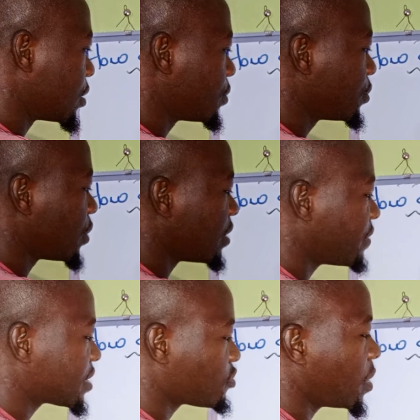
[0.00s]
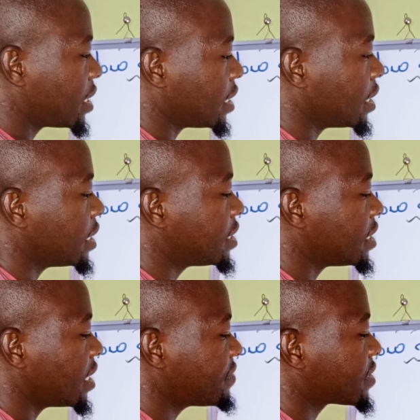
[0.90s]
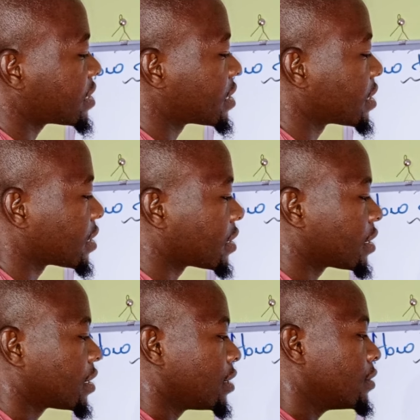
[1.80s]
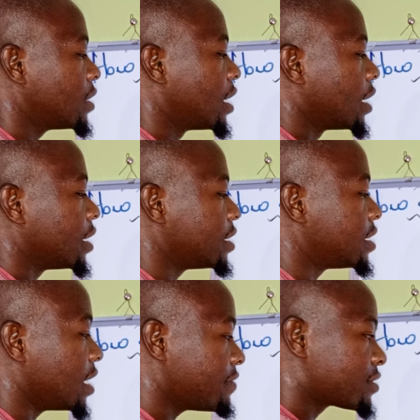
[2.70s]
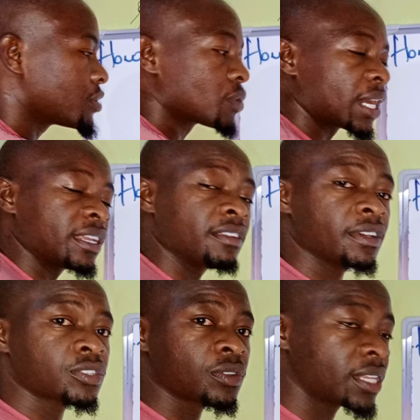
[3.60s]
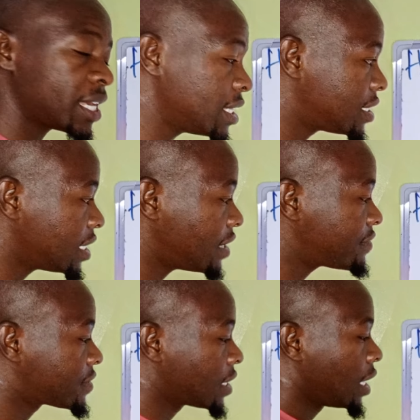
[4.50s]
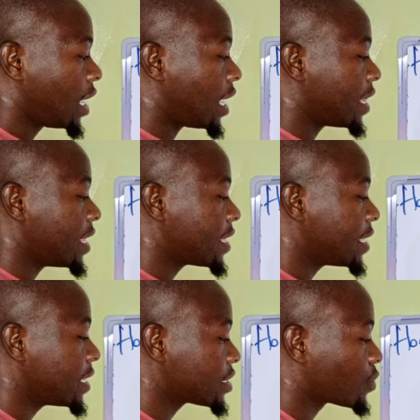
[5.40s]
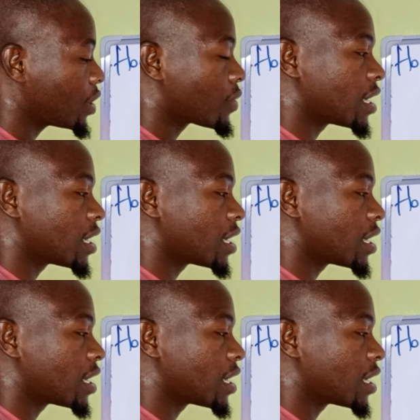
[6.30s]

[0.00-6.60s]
do your investment in ETFs. ETFs, you can invest on the ETFs. The other areas where you